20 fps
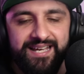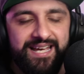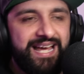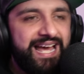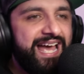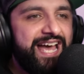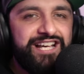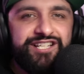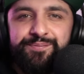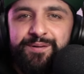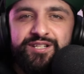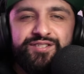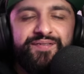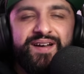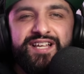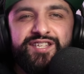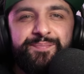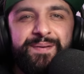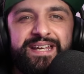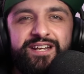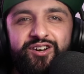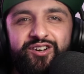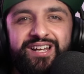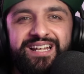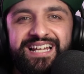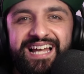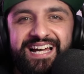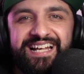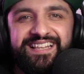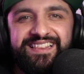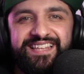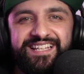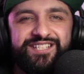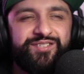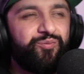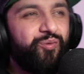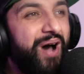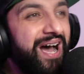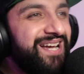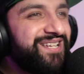Xbox fans may not like
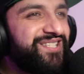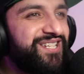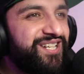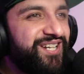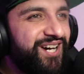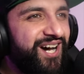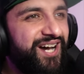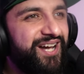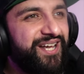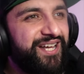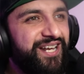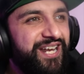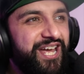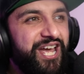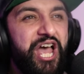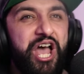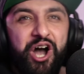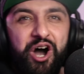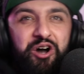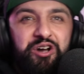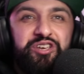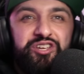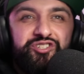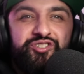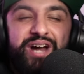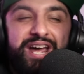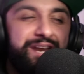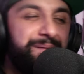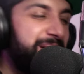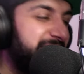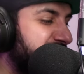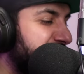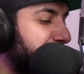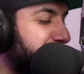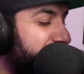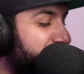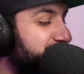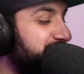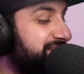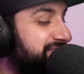this. Why is he cutting it? Or are you trying to make the
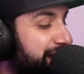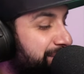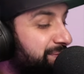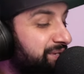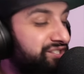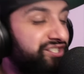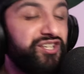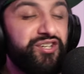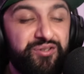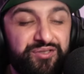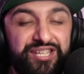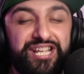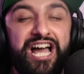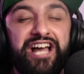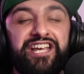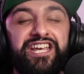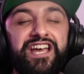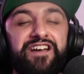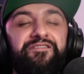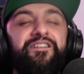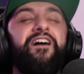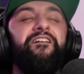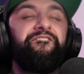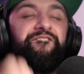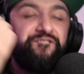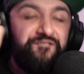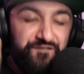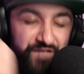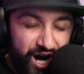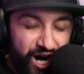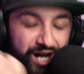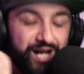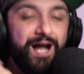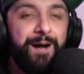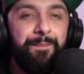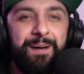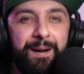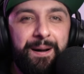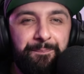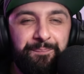ponies happy? Do you think I give off
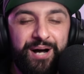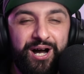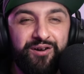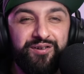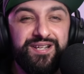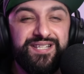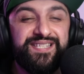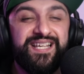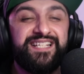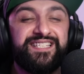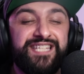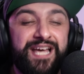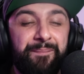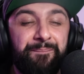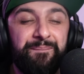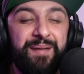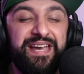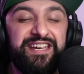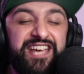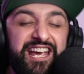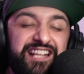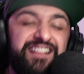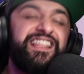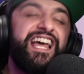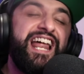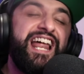about ponies except making their